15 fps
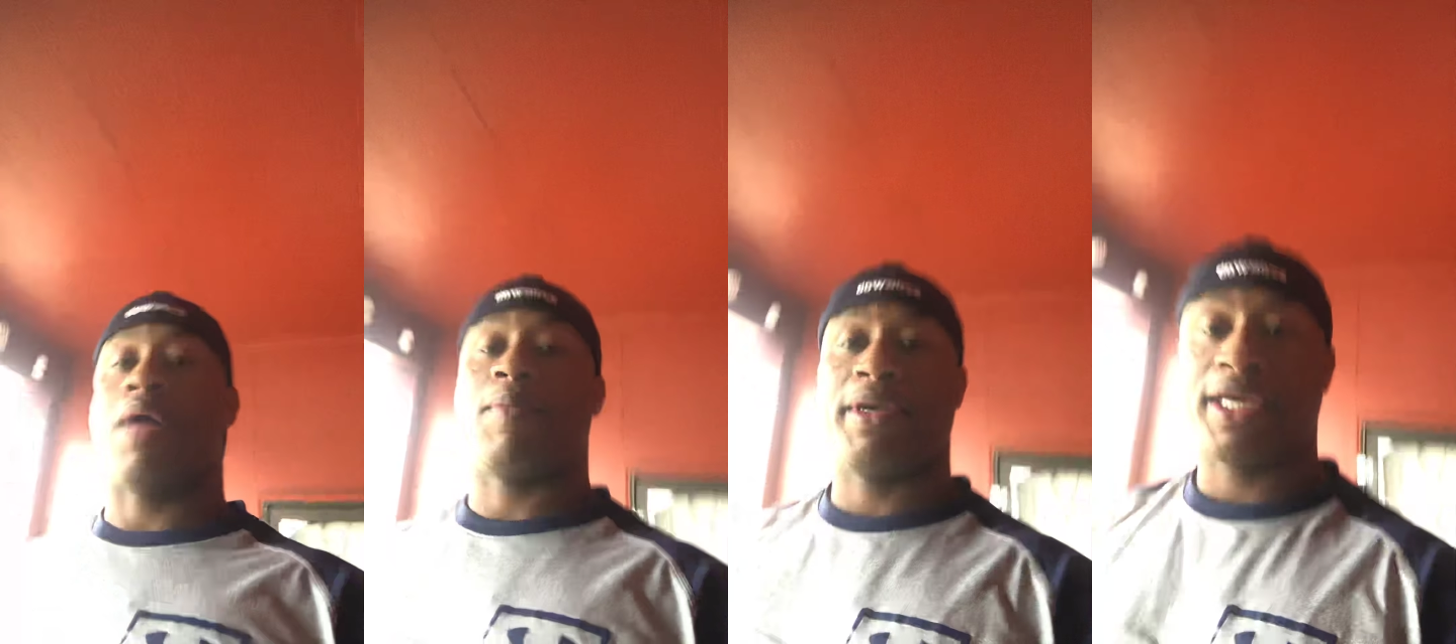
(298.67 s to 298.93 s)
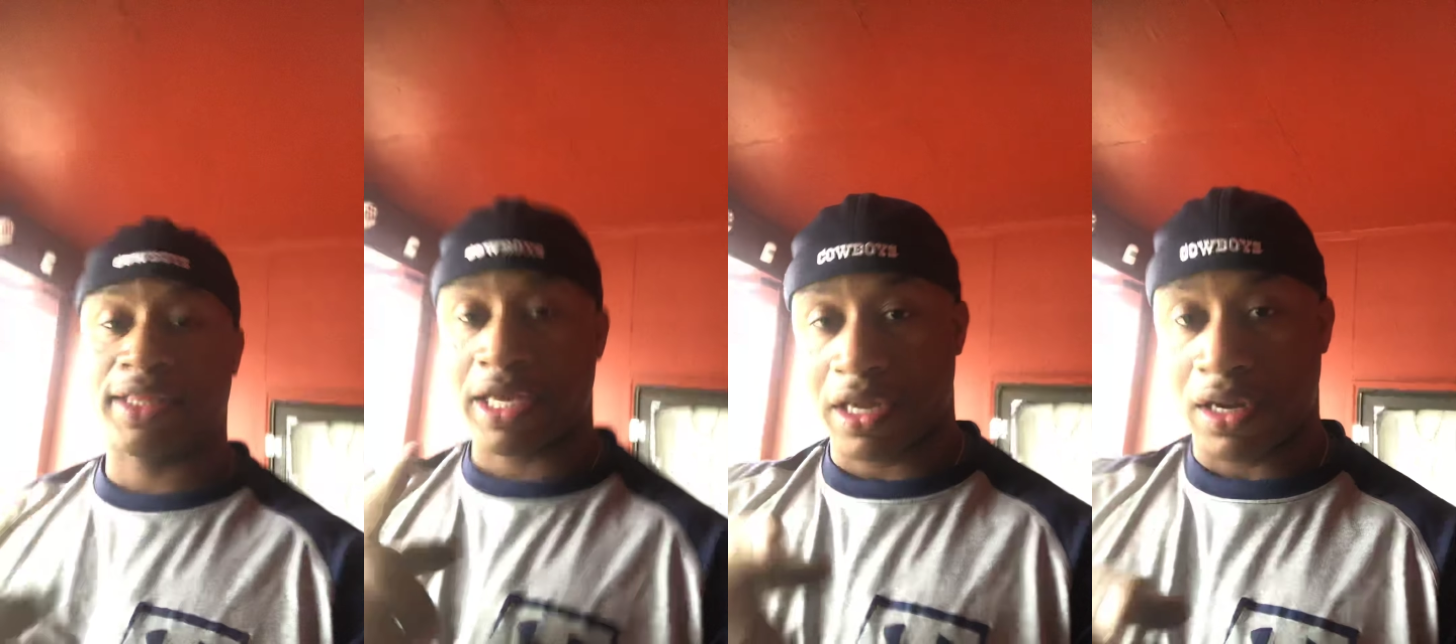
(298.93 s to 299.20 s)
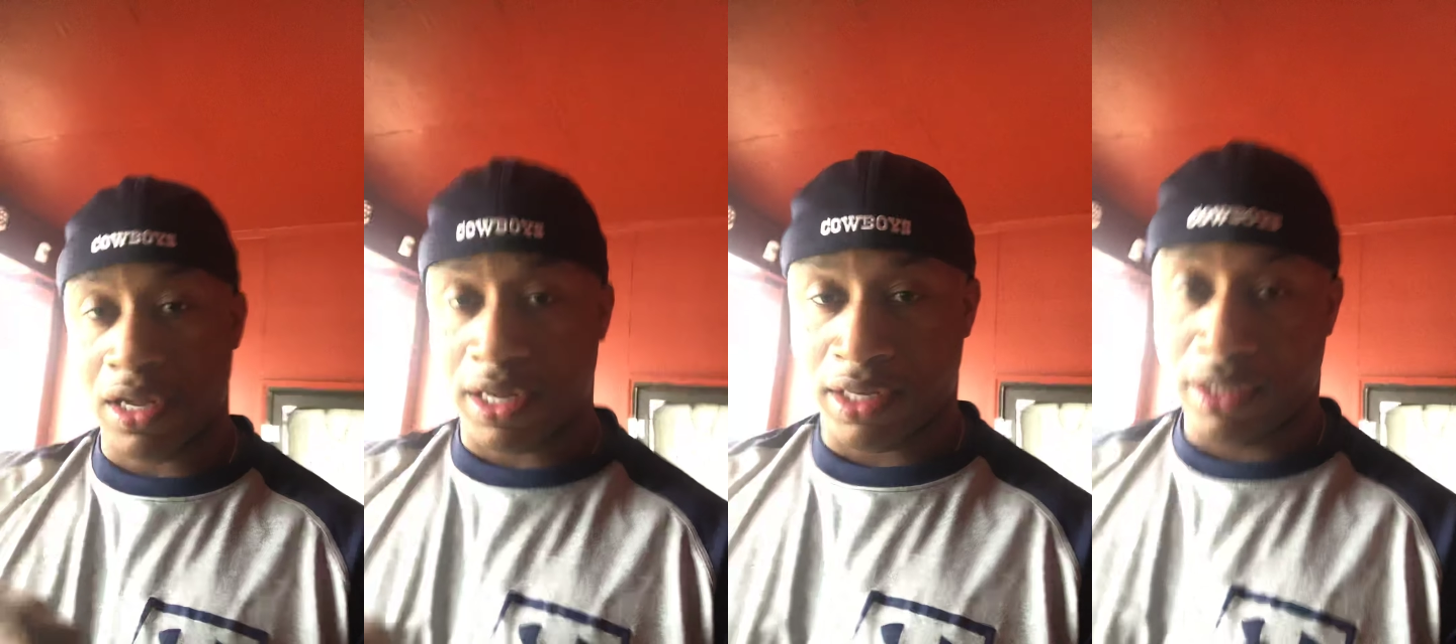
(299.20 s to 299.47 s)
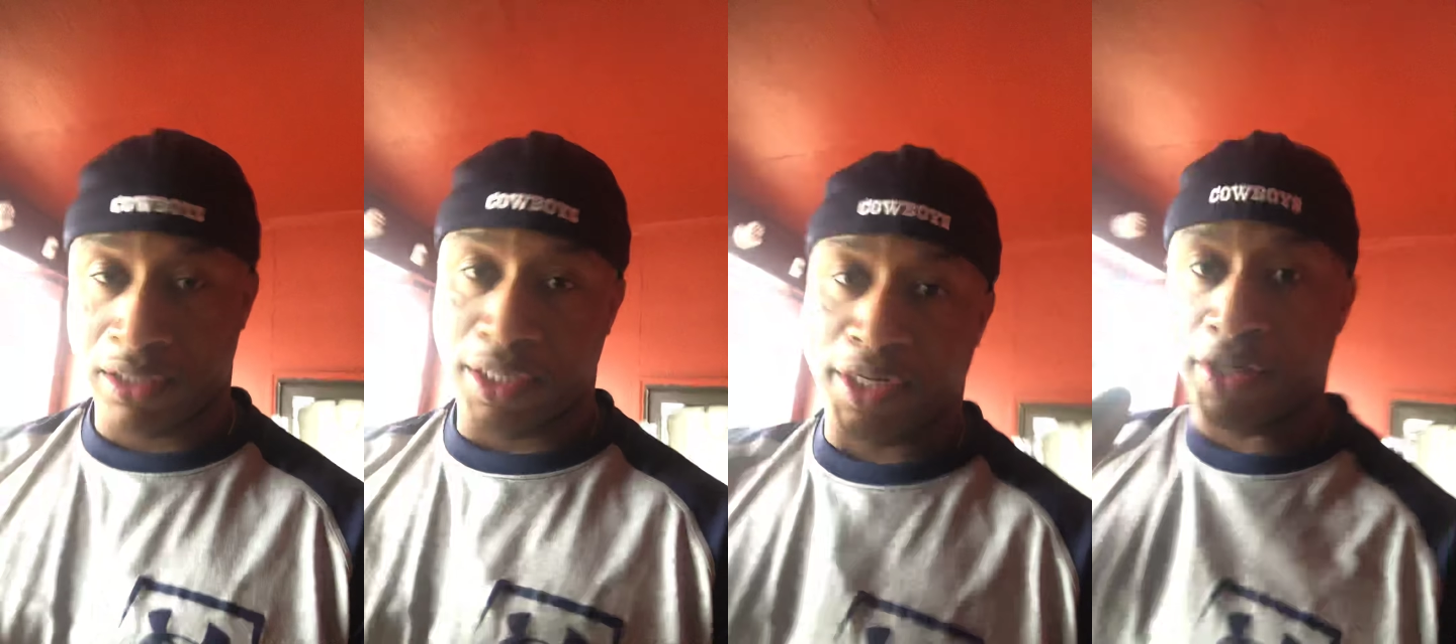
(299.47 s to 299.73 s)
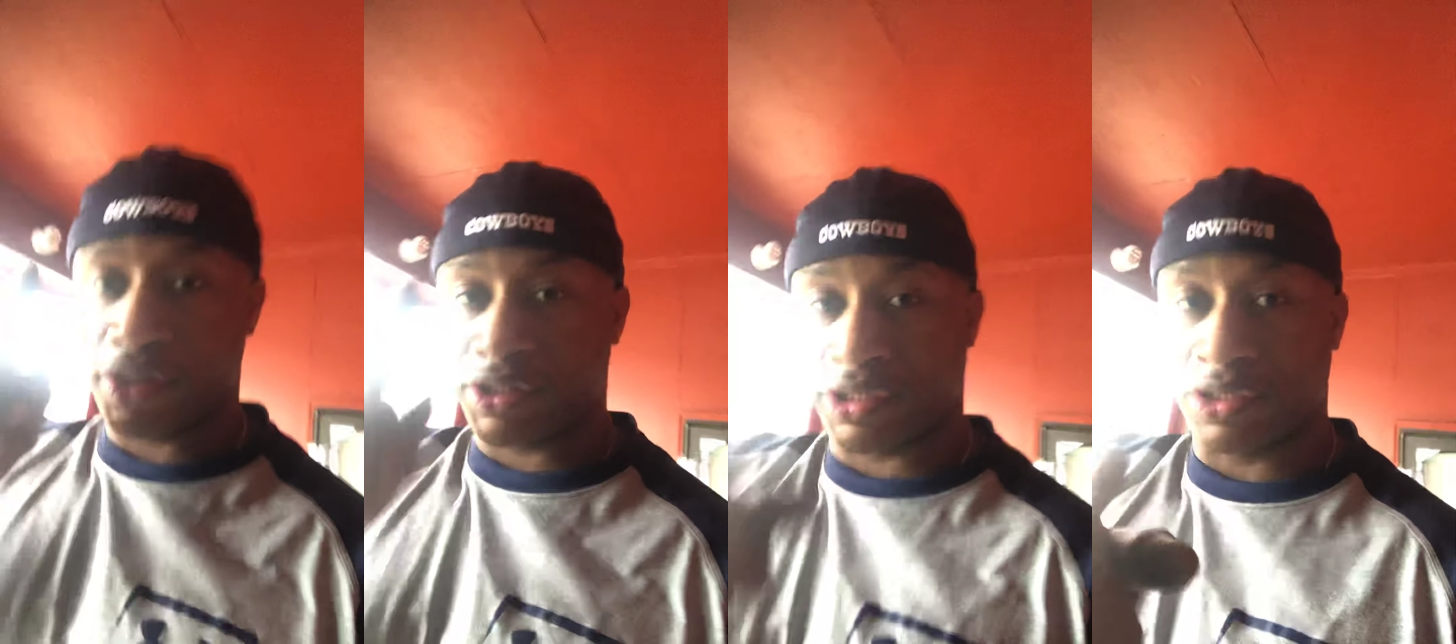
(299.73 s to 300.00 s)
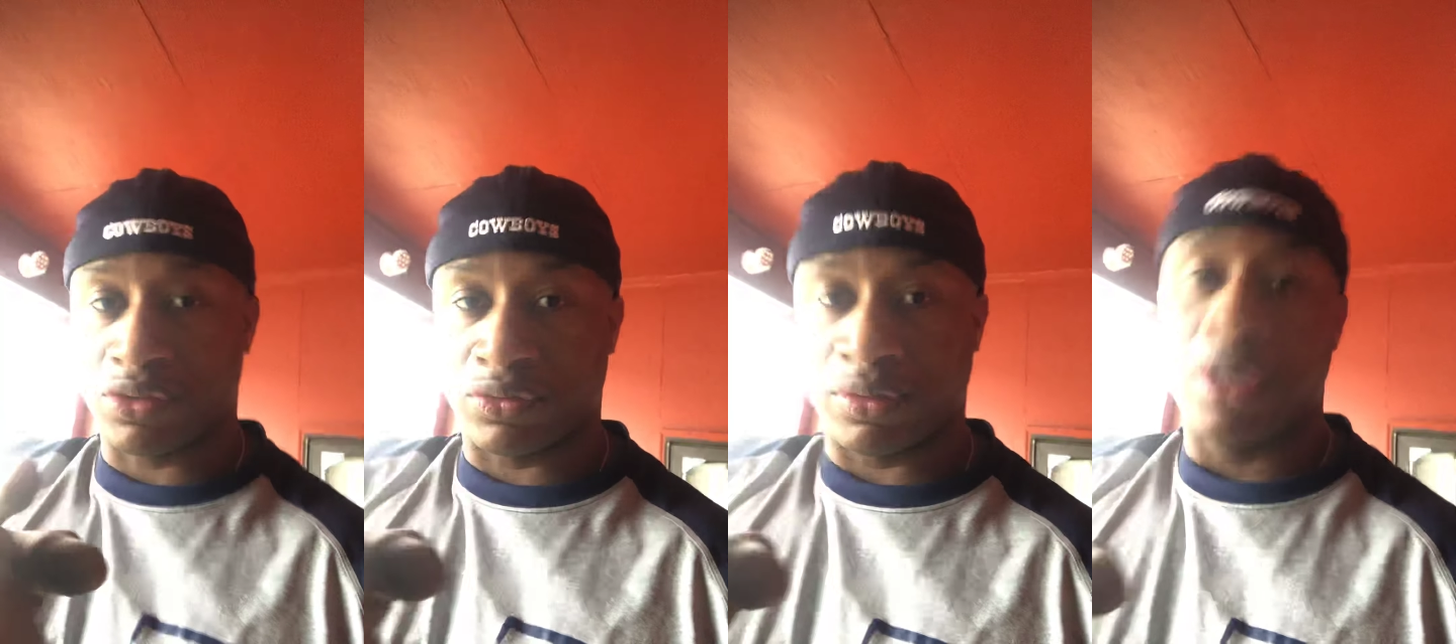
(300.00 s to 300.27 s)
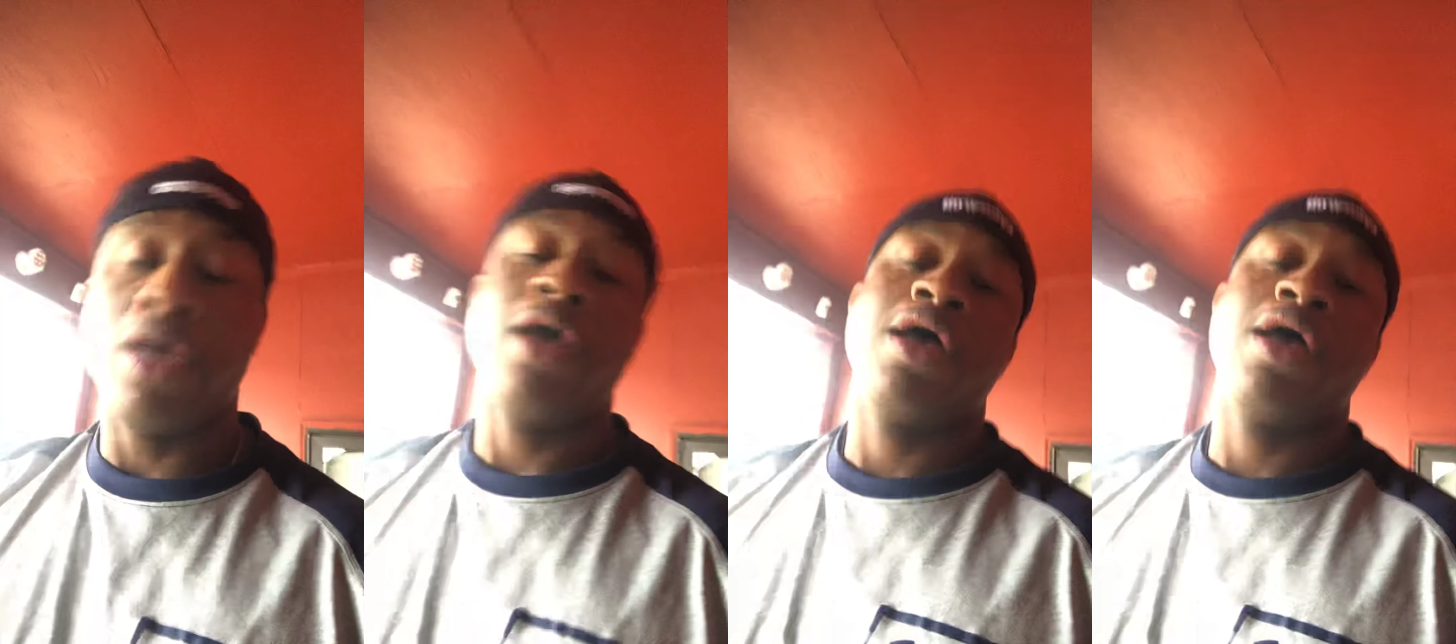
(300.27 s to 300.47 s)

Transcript: I'm going to get that on here soon.